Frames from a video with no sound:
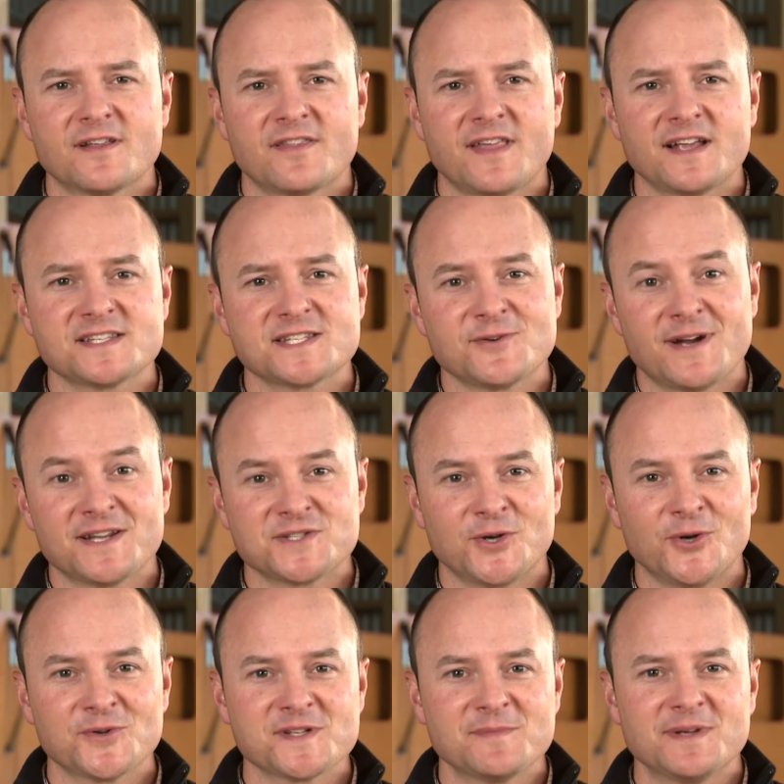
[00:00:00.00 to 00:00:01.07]
thanks to our
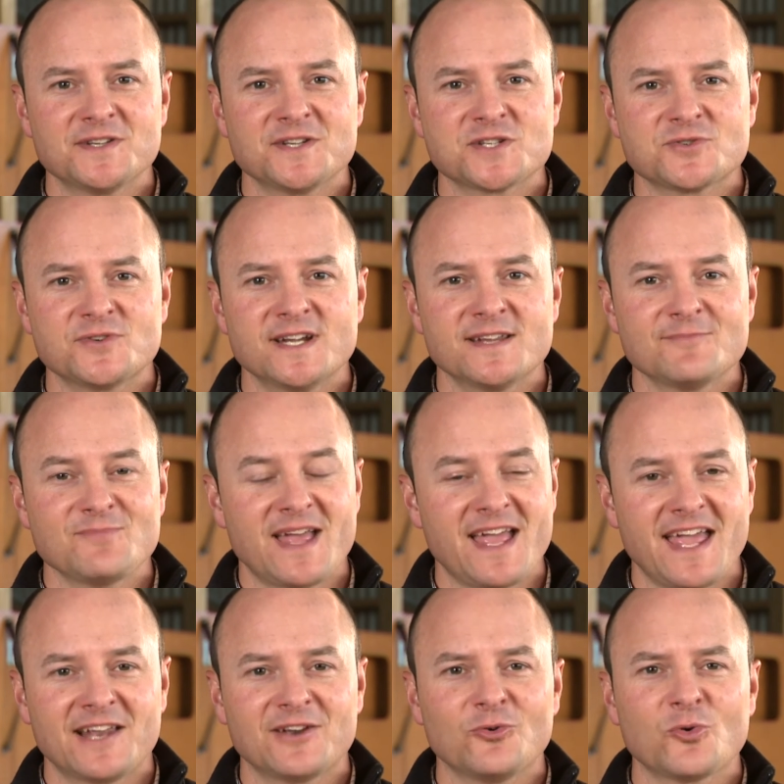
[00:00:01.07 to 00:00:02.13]
tourism industry
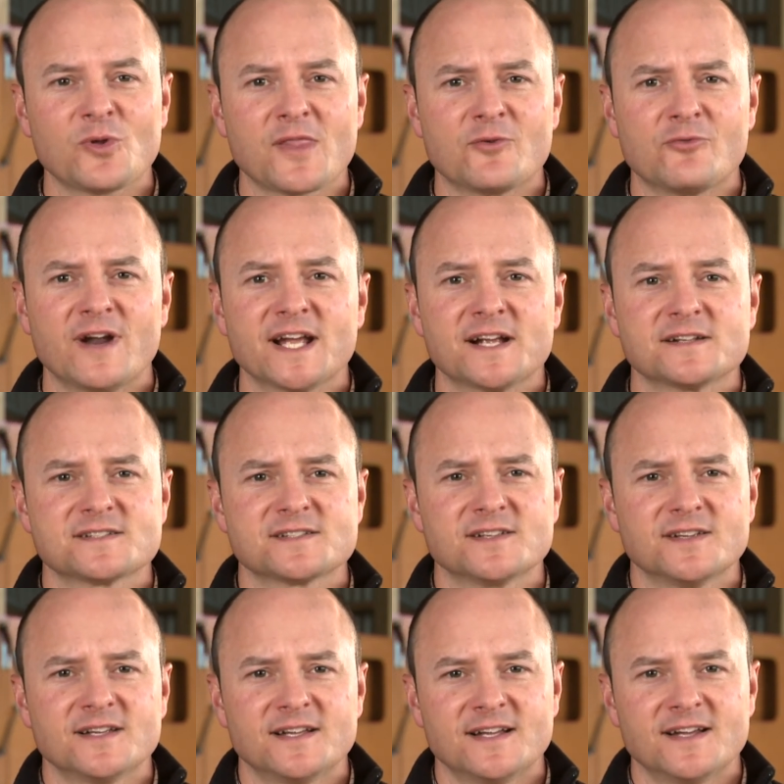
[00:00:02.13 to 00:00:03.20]
and Lord of the Rings.
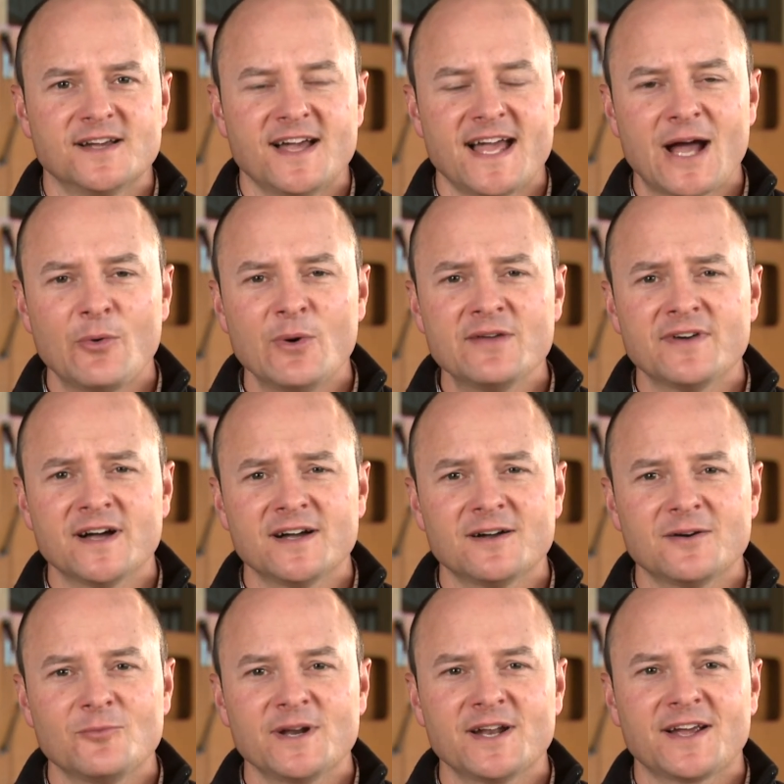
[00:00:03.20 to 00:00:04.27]
However,
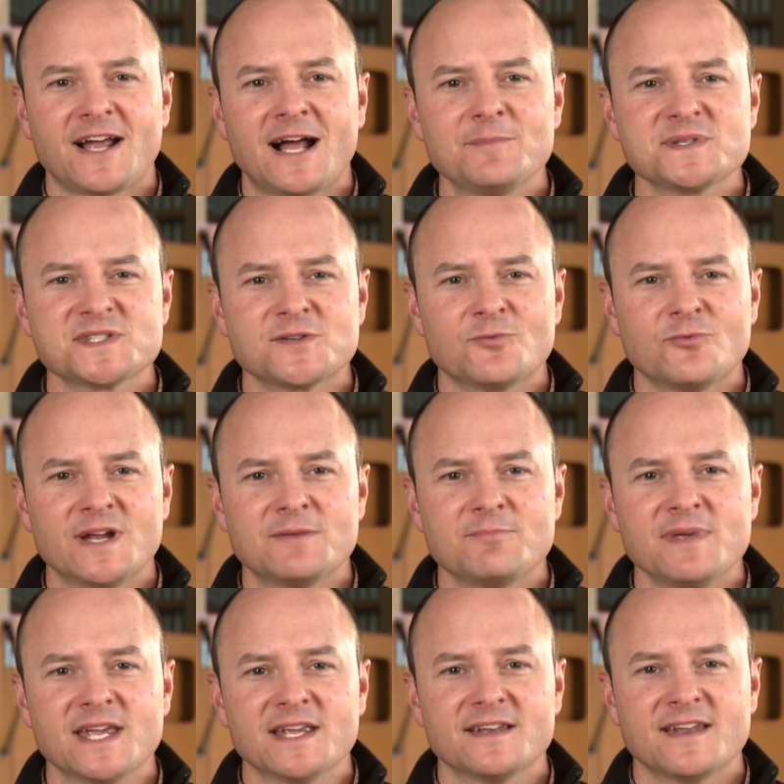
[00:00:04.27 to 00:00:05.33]
when it comes to red
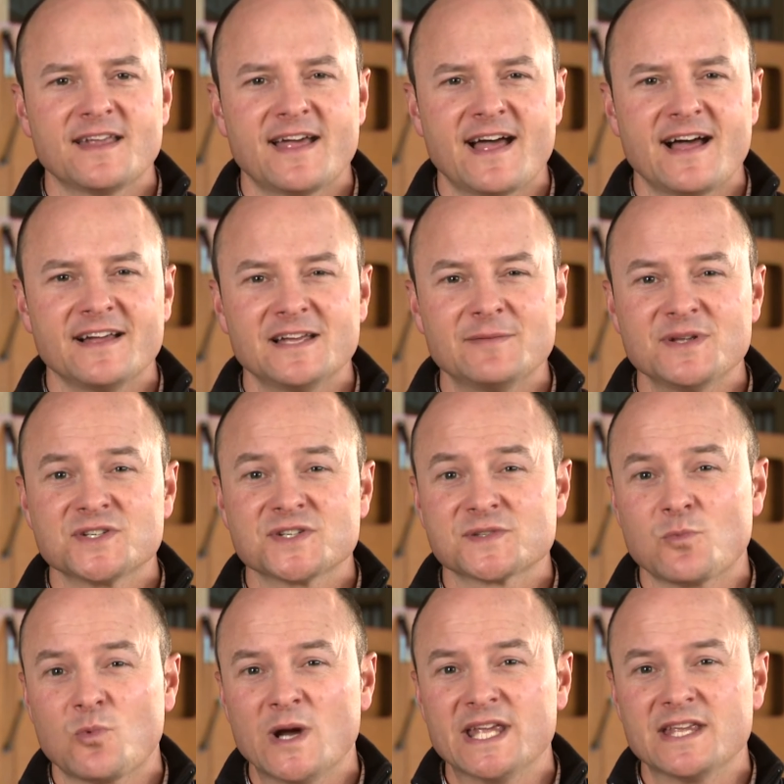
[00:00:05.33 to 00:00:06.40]
meat, our image is
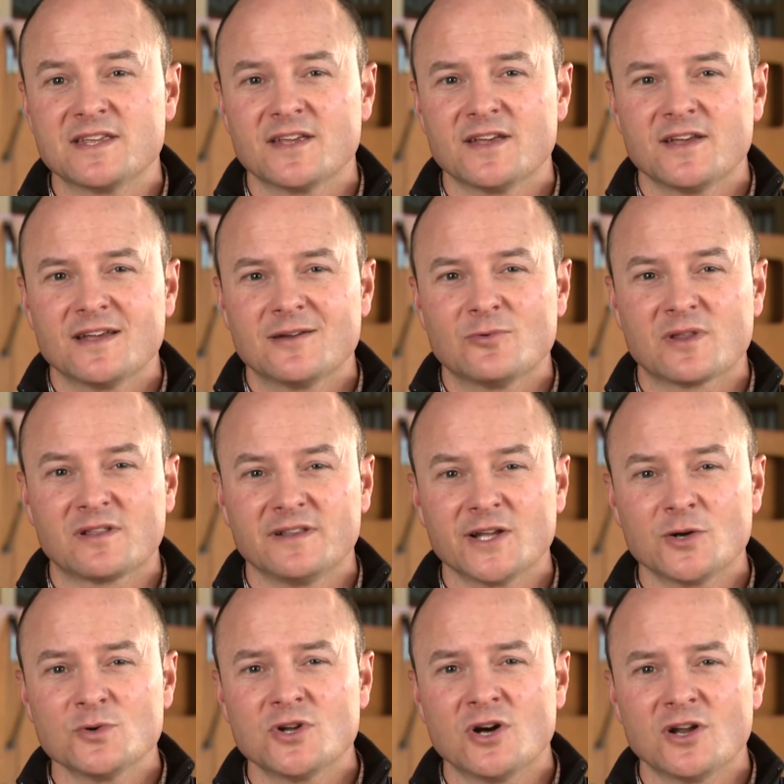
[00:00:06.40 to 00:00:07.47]
weak, with
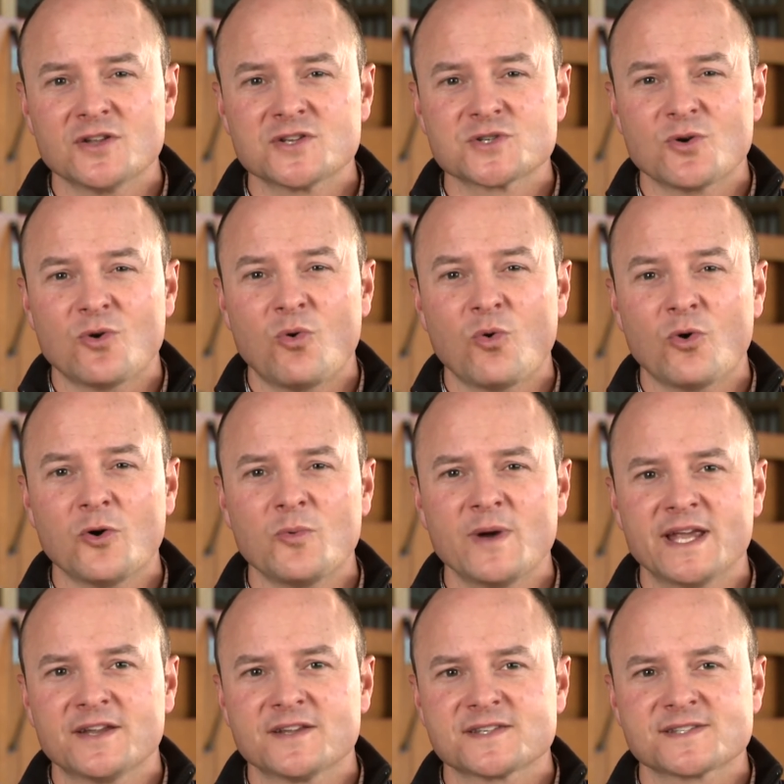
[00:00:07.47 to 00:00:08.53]
little knowledge or
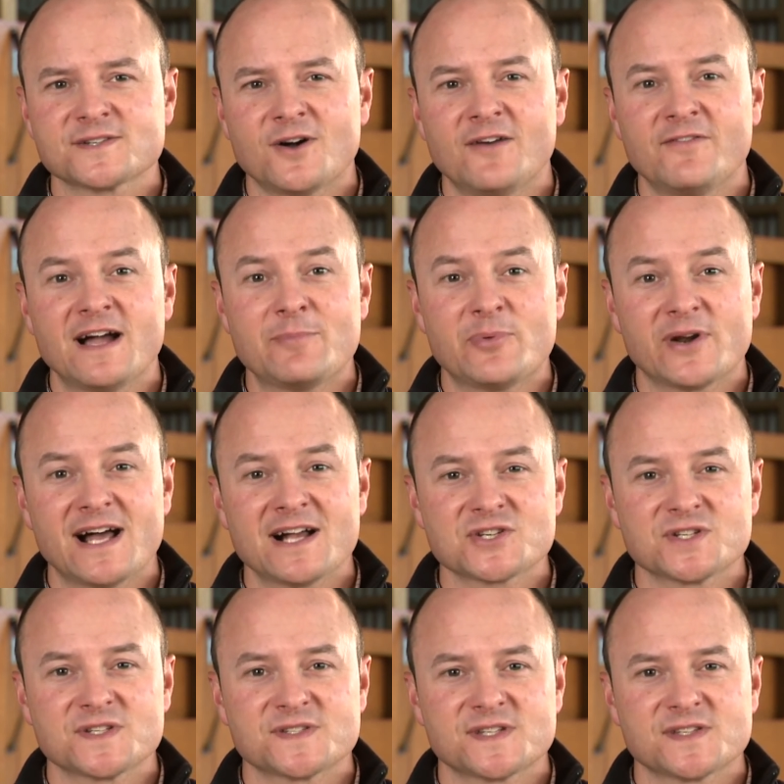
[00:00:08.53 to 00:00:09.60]
awareness of our
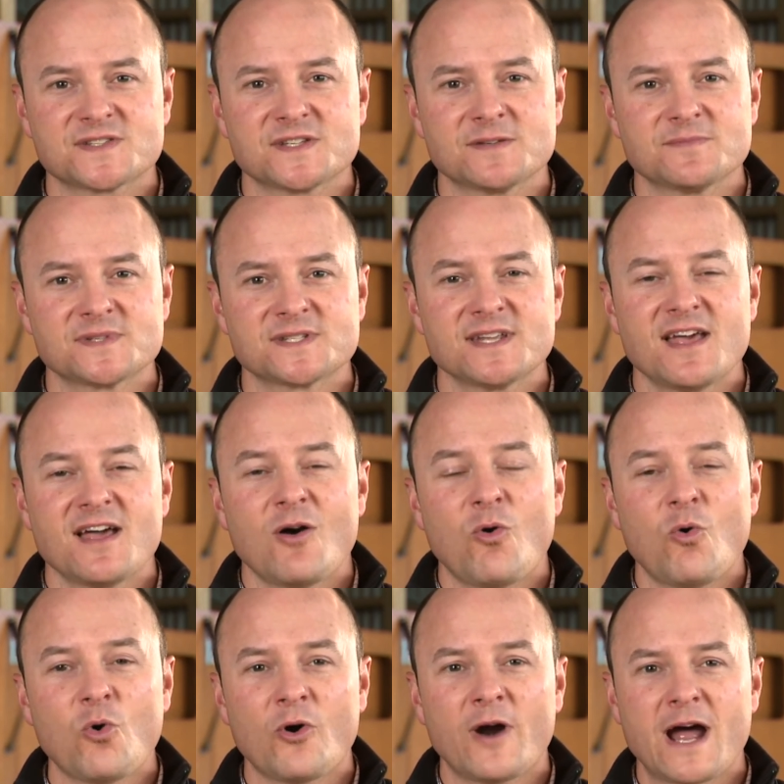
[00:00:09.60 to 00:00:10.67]
production systems
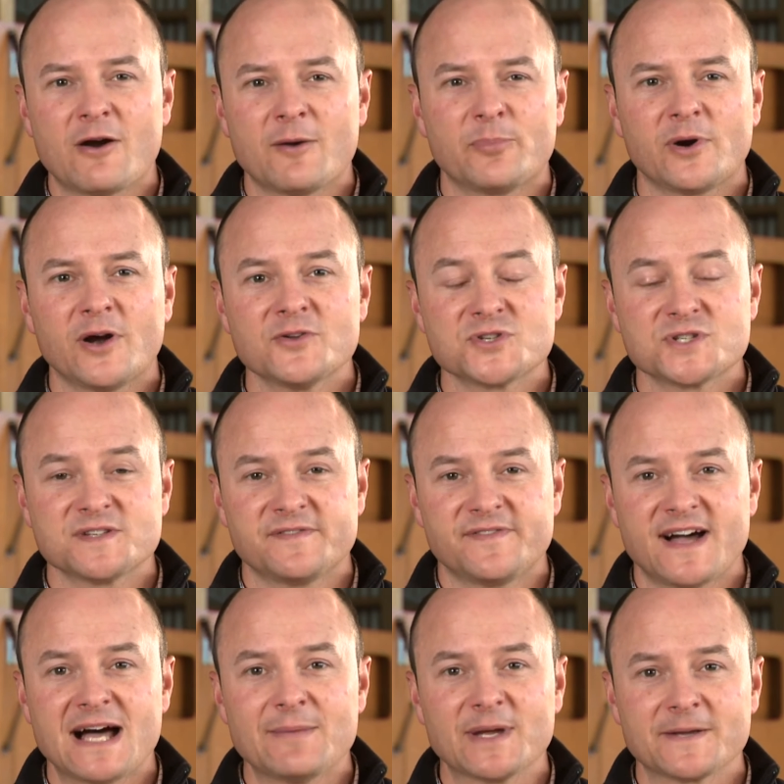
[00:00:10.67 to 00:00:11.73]
or our approach to
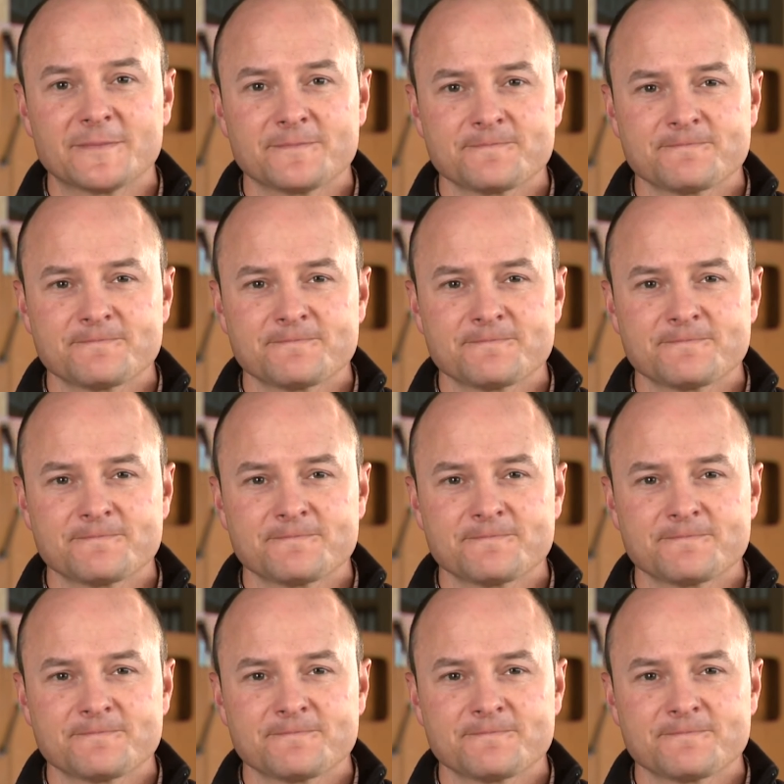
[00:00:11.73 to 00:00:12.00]
farming.